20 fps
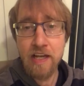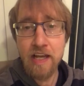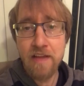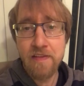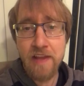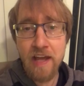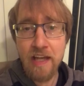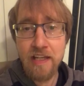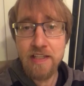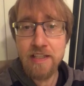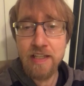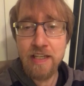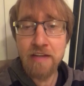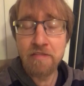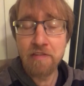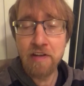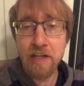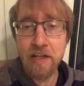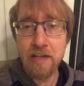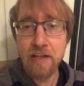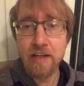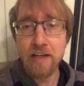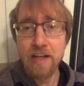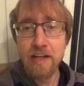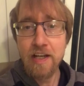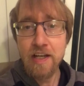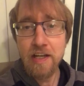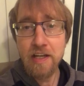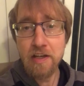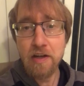And that's even,
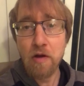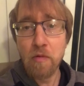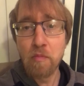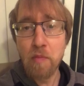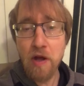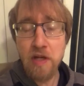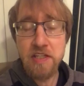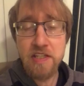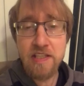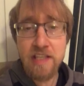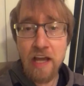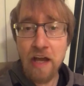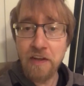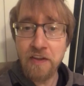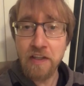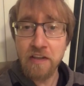you know, months down